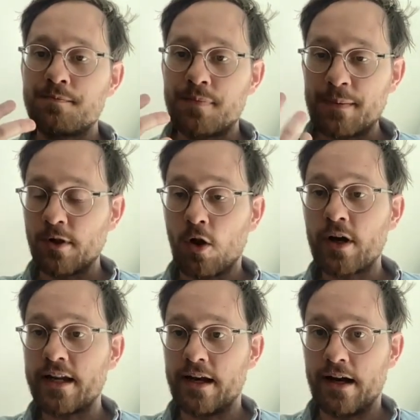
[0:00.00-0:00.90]
people look
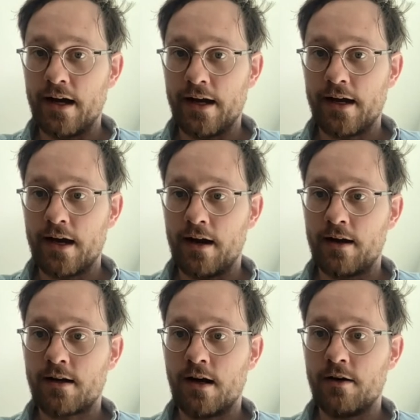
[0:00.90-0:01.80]
at AI
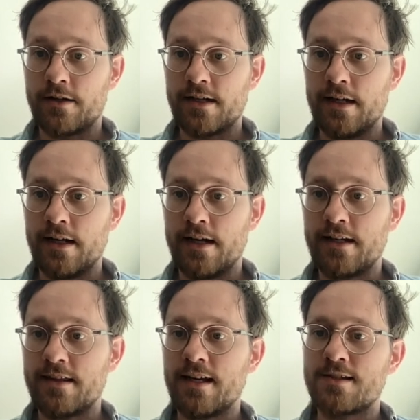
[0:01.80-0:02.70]
currently. And
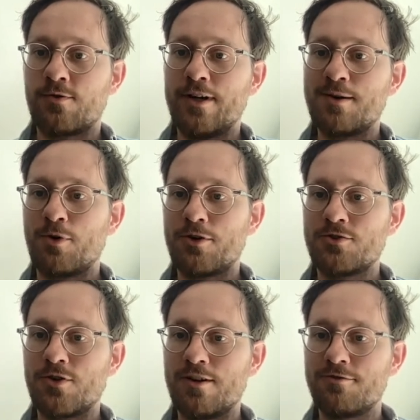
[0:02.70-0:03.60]
I think it's quite important
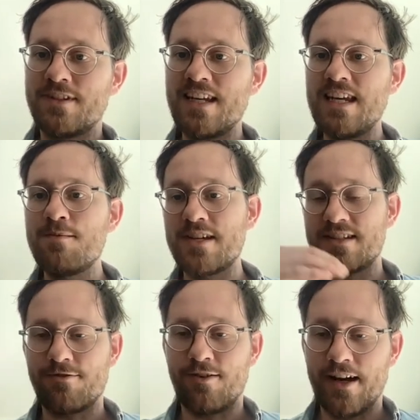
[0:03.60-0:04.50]
to kind of
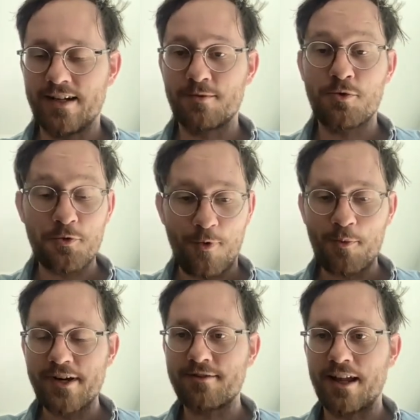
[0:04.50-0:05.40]
demystify it. And you've
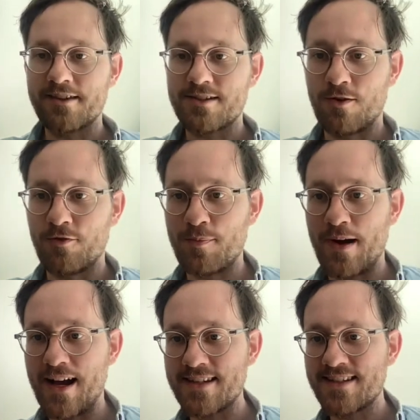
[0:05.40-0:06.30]
probably done this over the
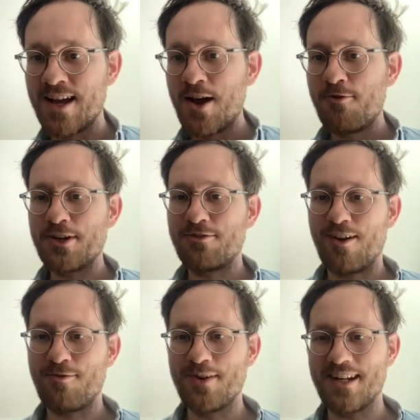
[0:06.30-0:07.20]
past
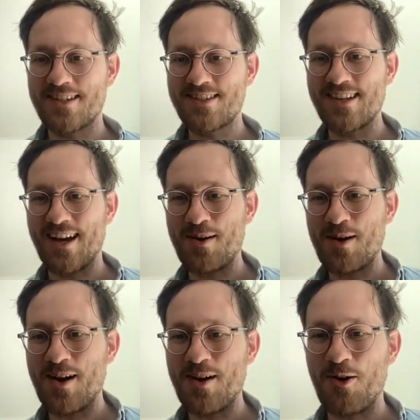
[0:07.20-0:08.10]
45 minutes
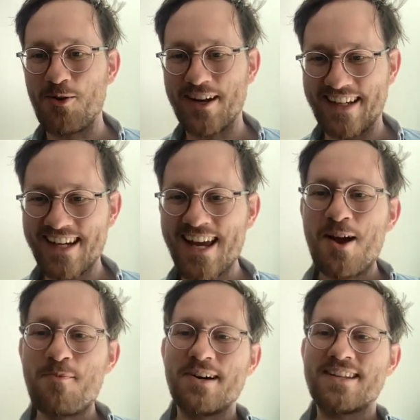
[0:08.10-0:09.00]
already,
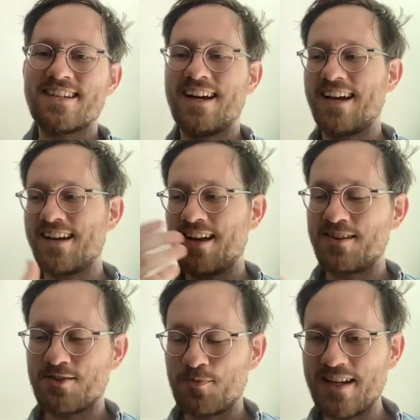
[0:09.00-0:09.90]
but
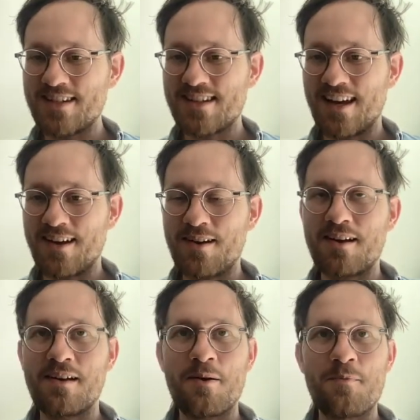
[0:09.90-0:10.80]
so please
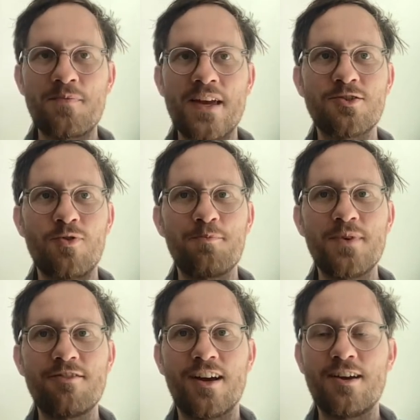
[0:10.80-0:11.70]
interrupt
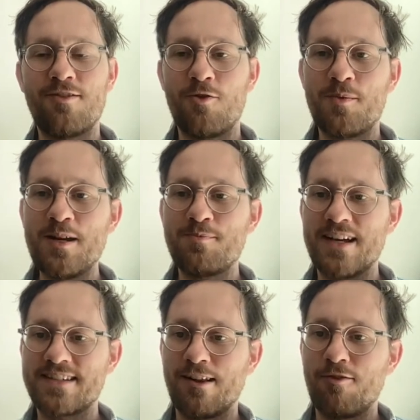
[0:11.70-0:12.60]
me if I repeat
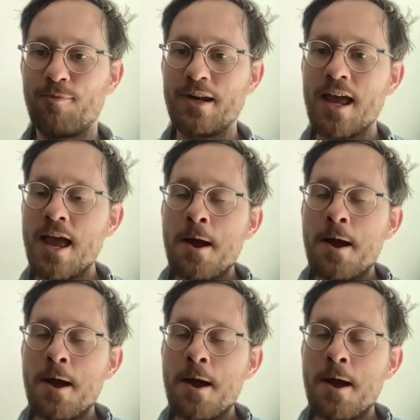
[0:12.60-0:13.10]
myself. But